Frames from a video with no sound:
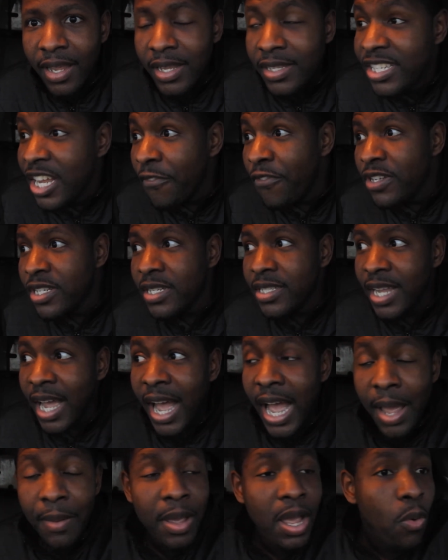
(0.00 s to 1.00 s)
Difference in
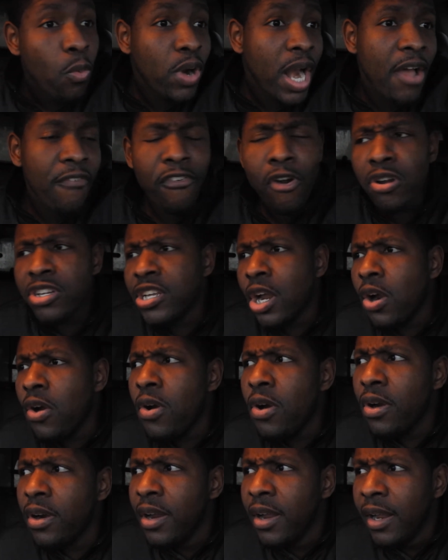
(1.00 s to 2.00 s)
time. When I first
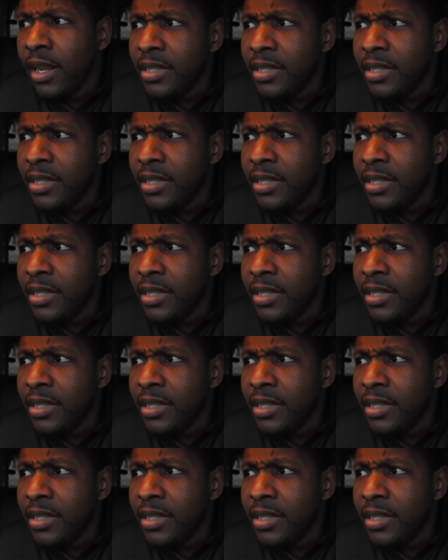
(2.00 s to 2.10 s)
heard